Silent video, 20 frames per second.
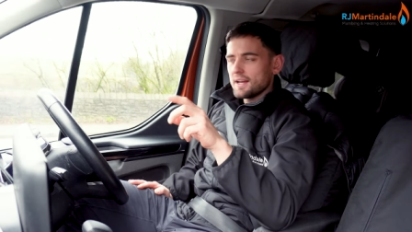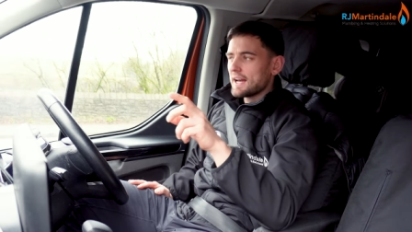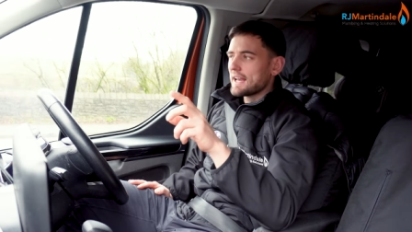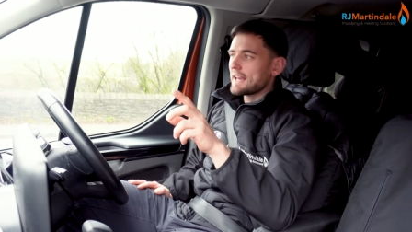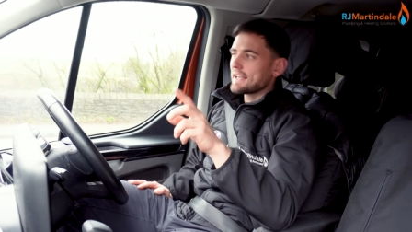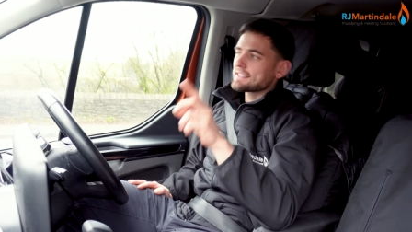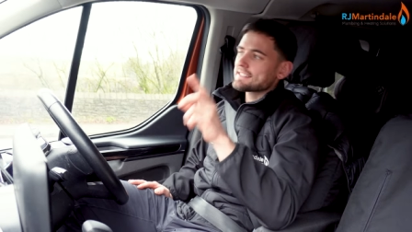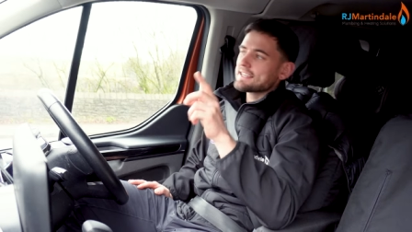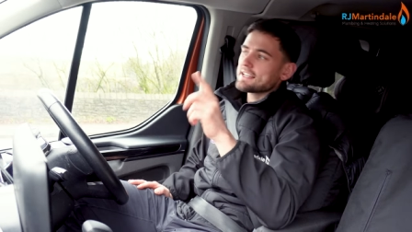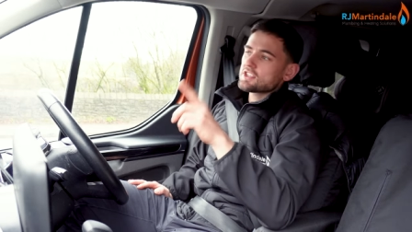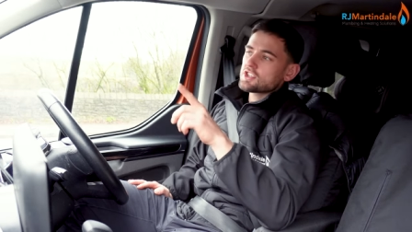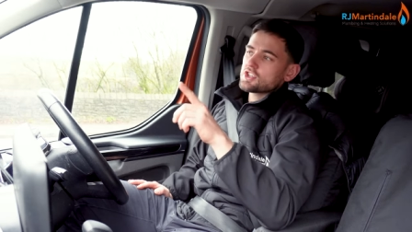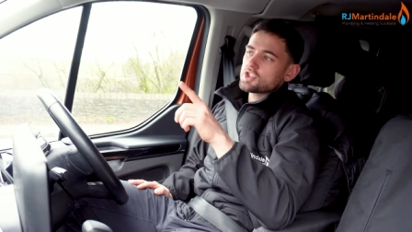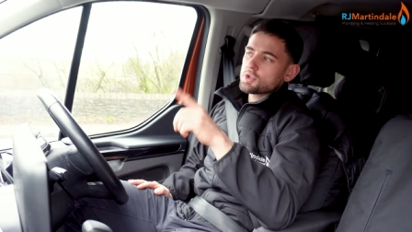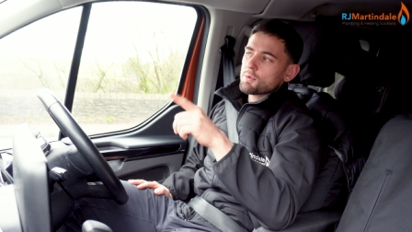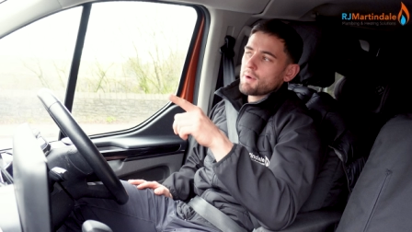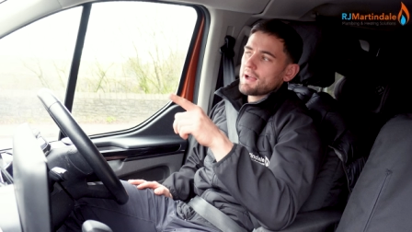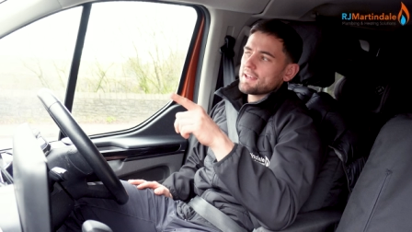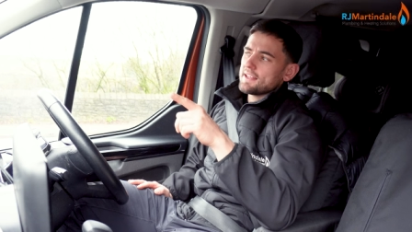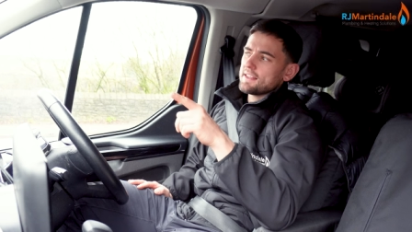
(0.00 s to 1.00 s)
And I said to
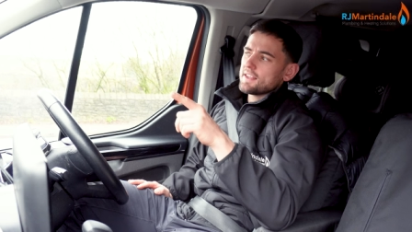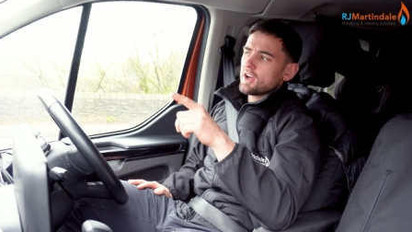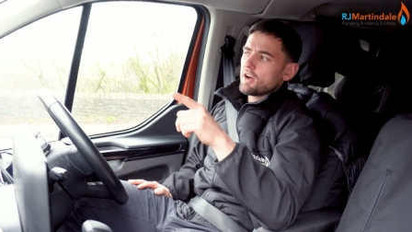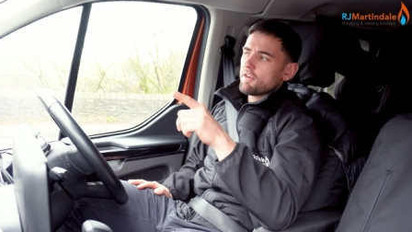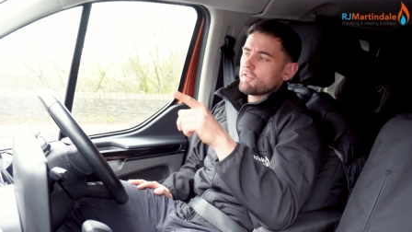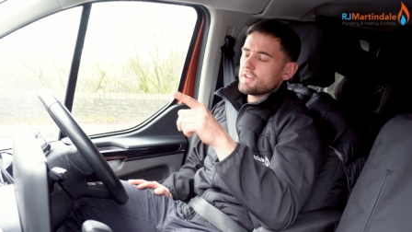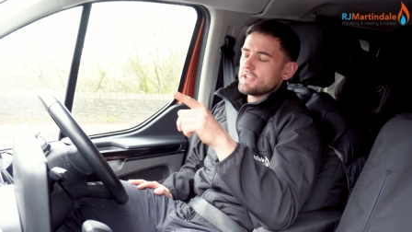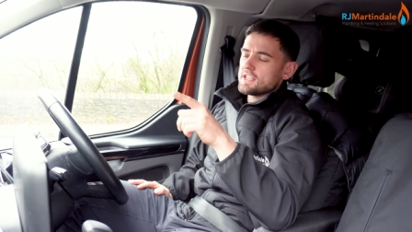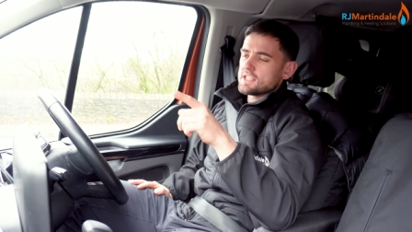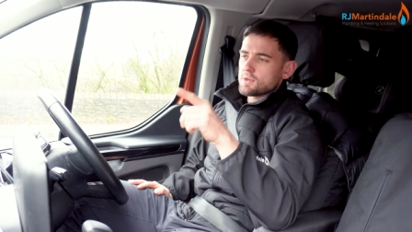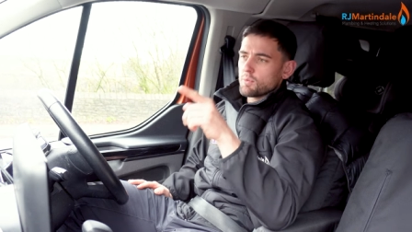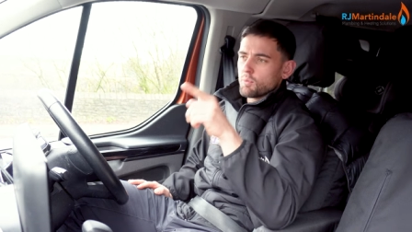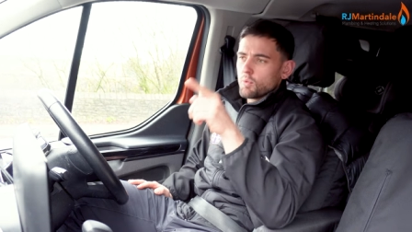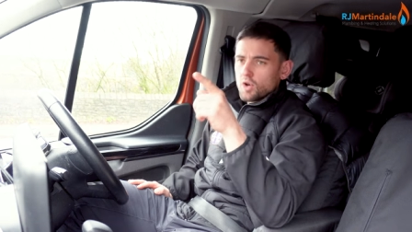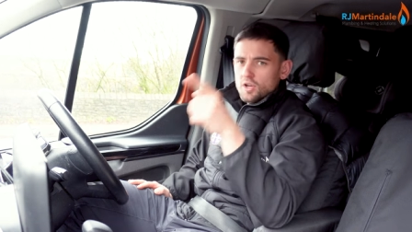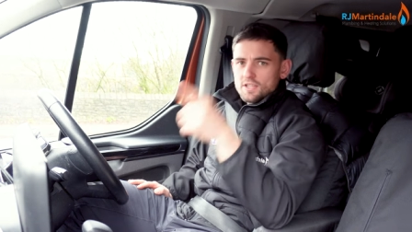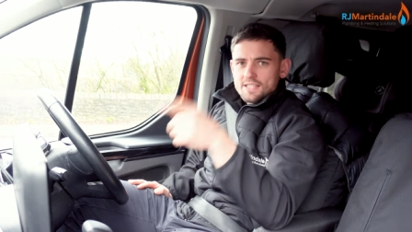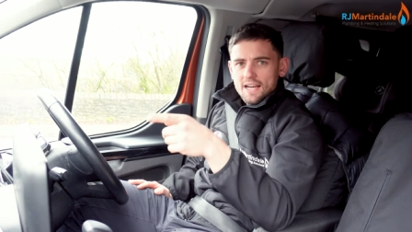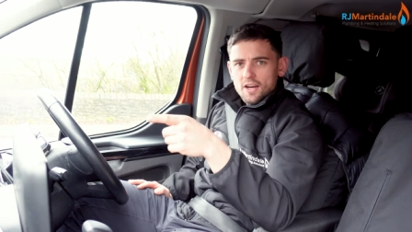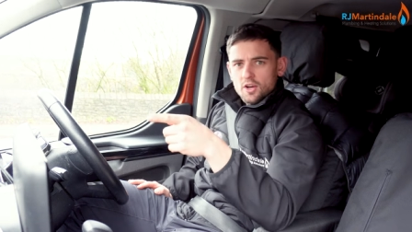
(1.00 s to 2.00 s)
Joanne in the office,
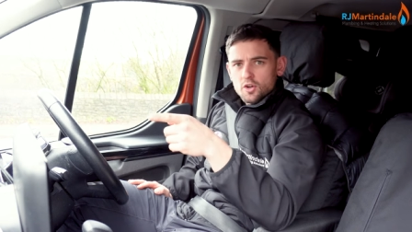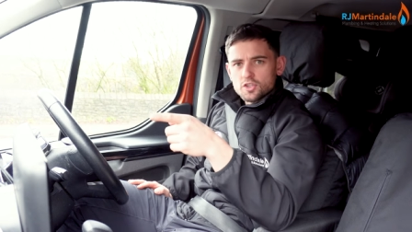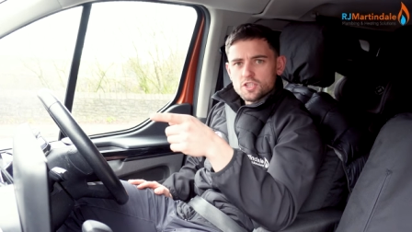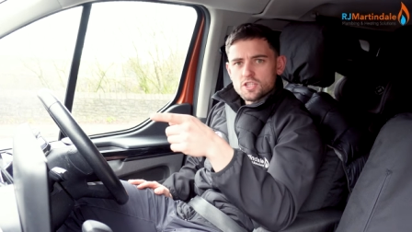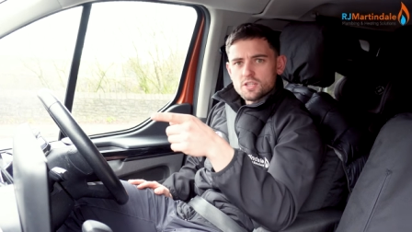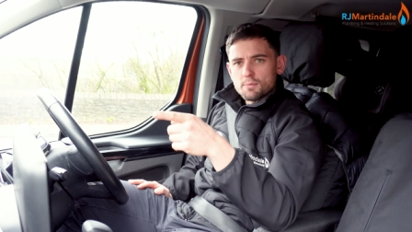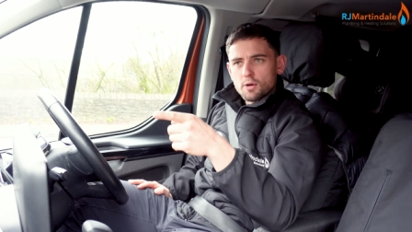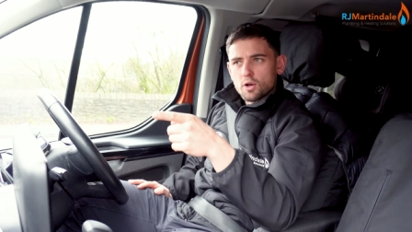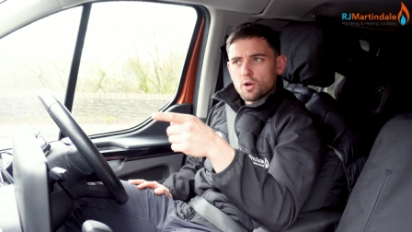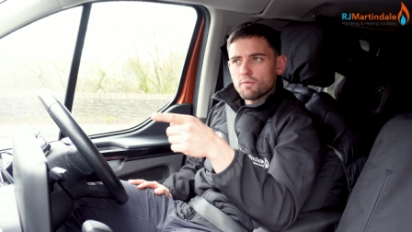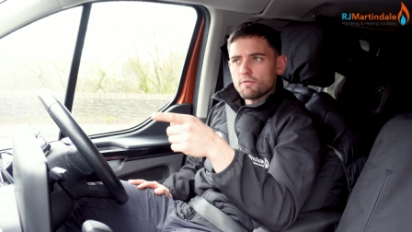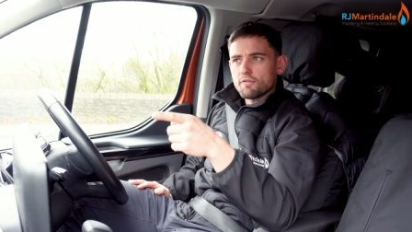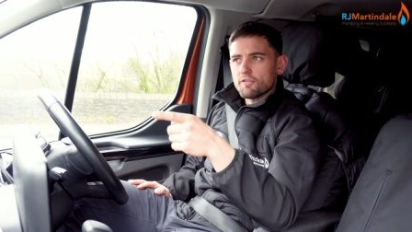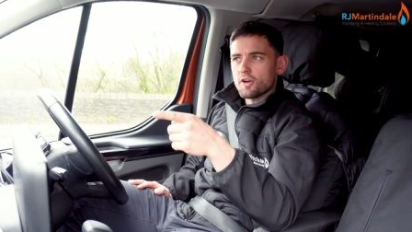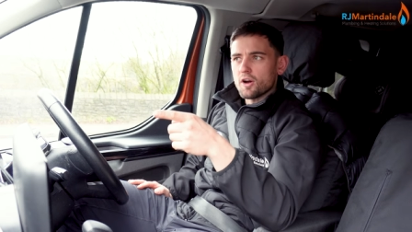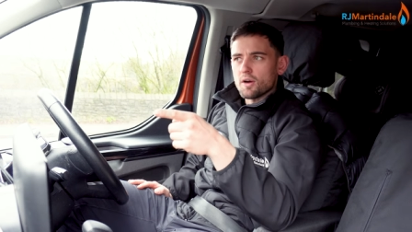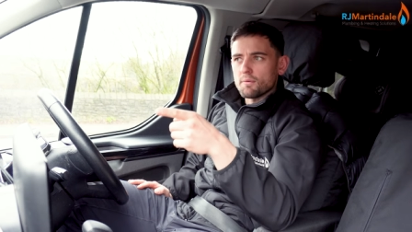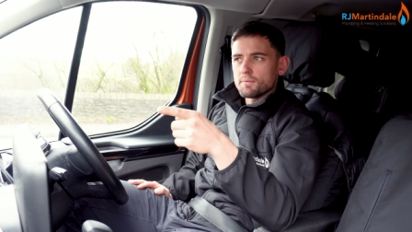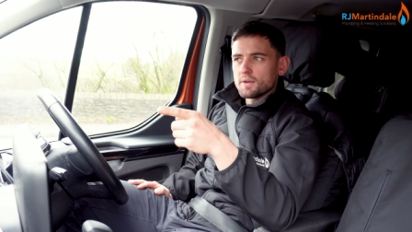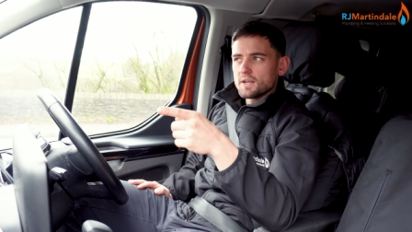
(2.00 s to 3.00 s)
where's that customer come
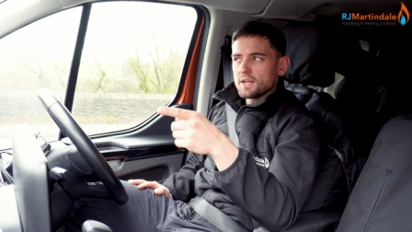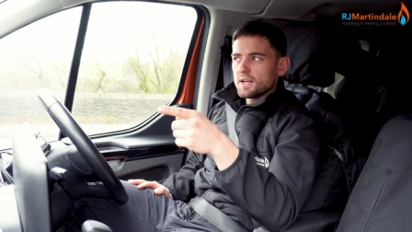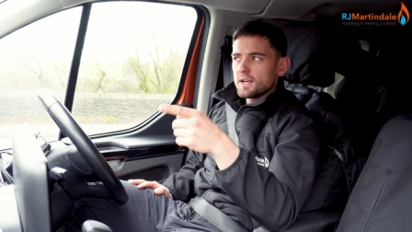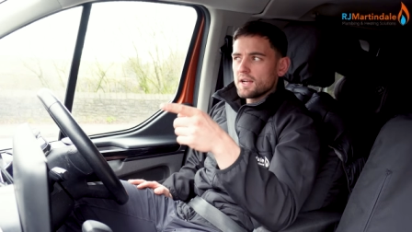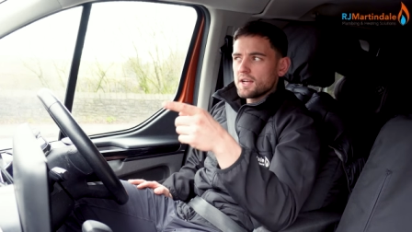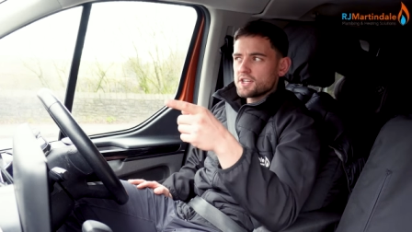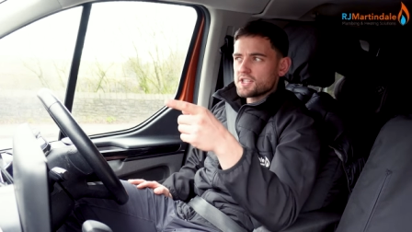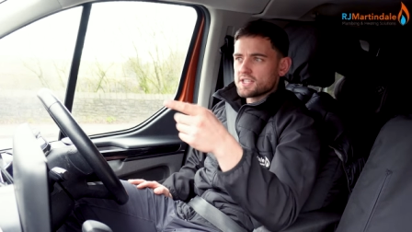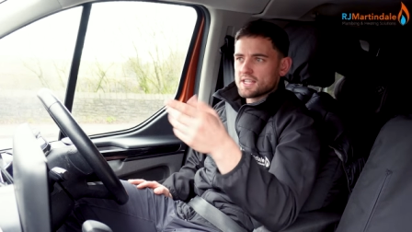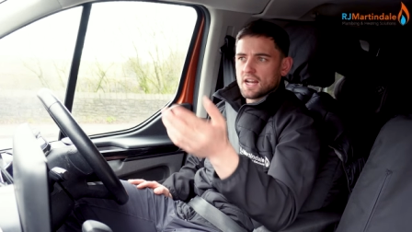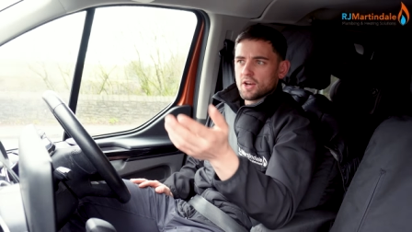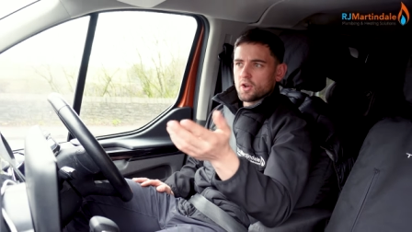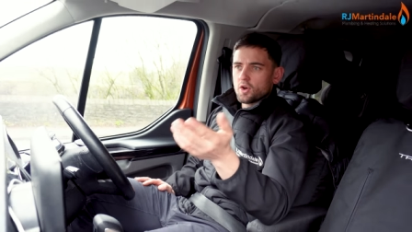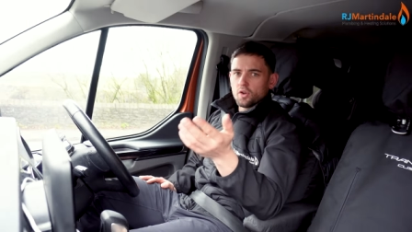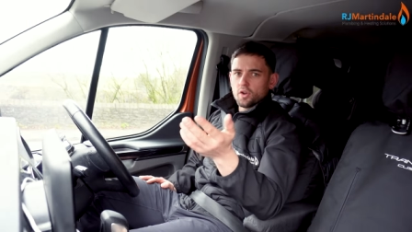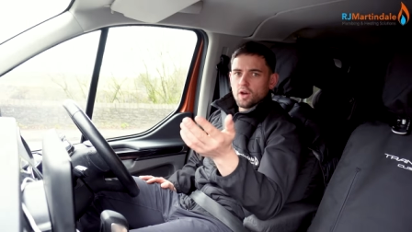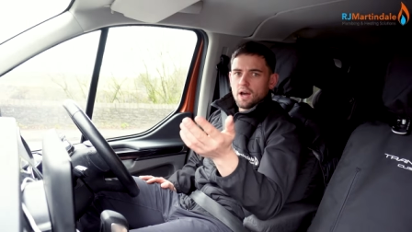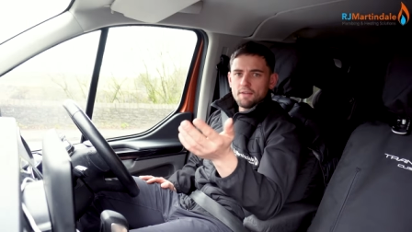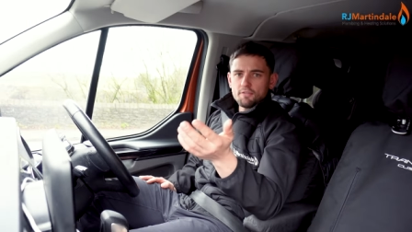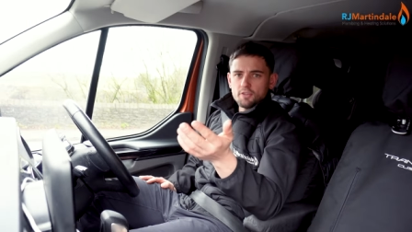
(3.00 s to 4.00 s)
from? She said, I
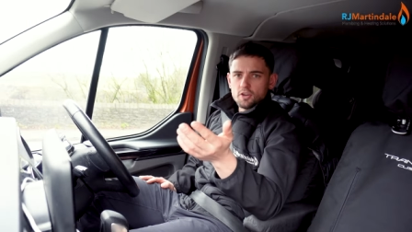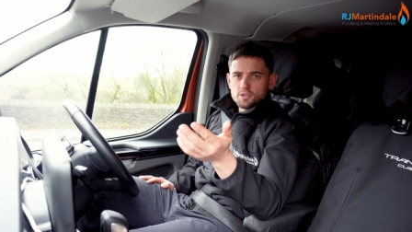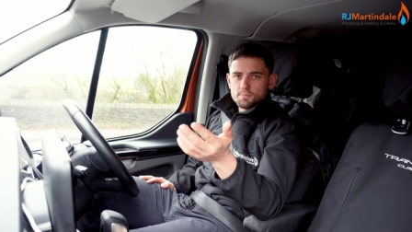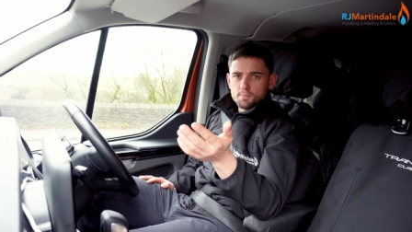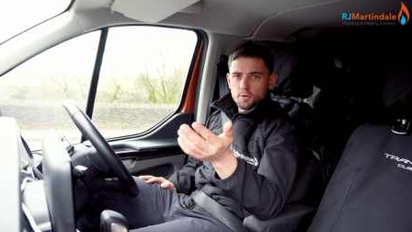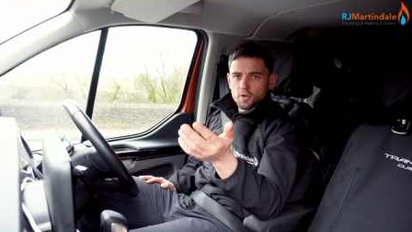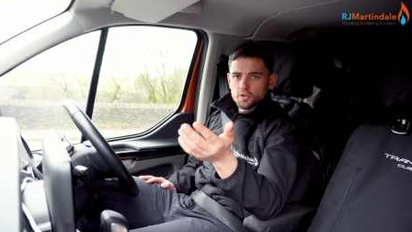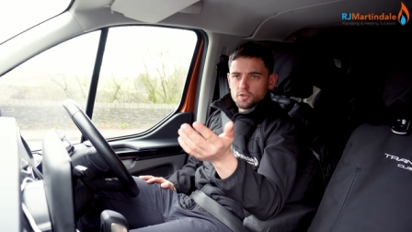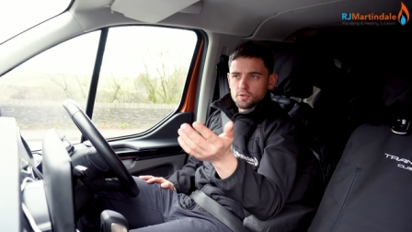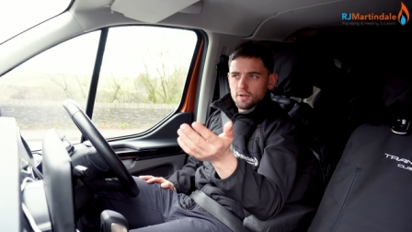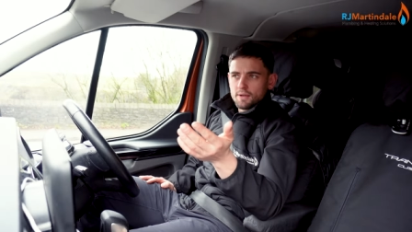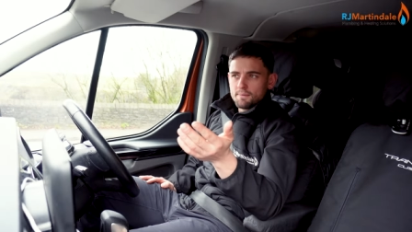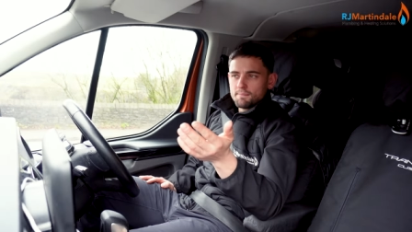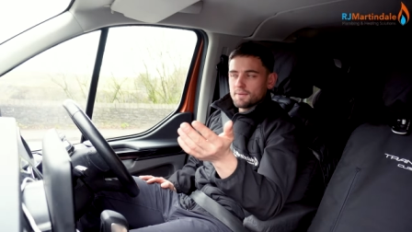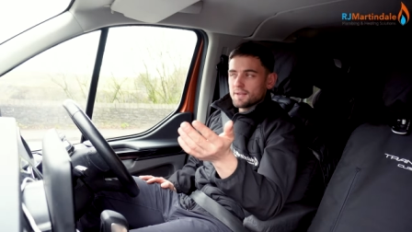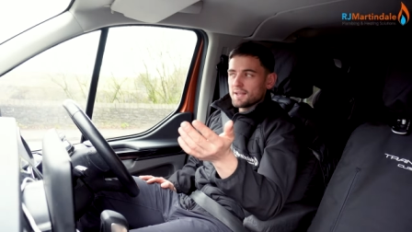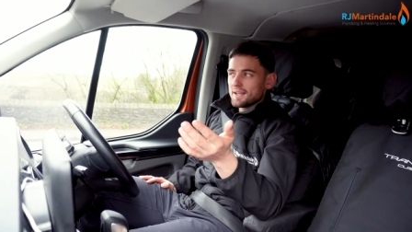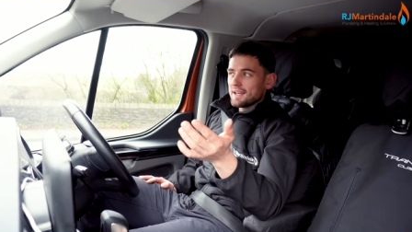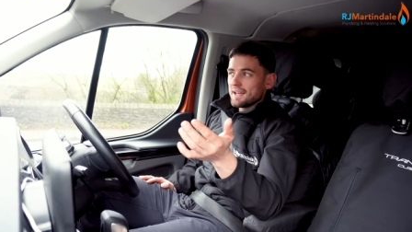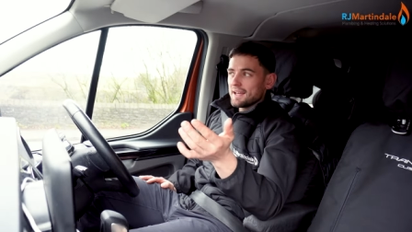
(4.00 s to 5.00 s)
don't know, I've not spoke to him.